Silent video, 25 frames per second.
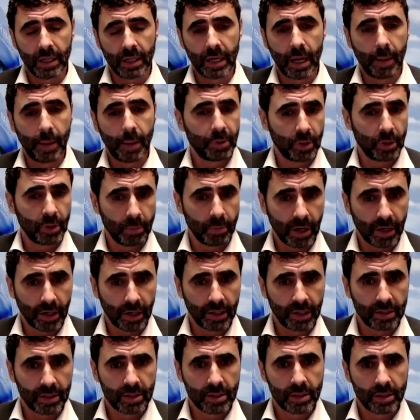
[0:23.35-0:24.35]
capital
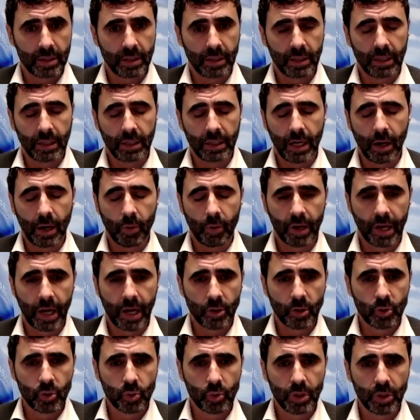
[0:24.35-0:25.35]
markets in our
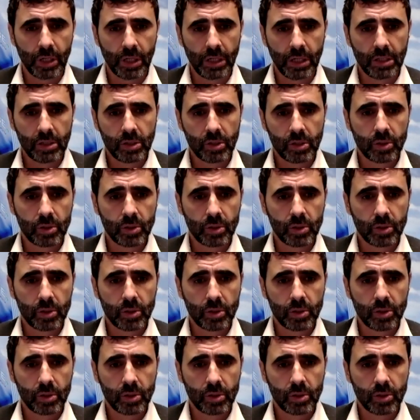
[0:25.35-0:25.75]
country,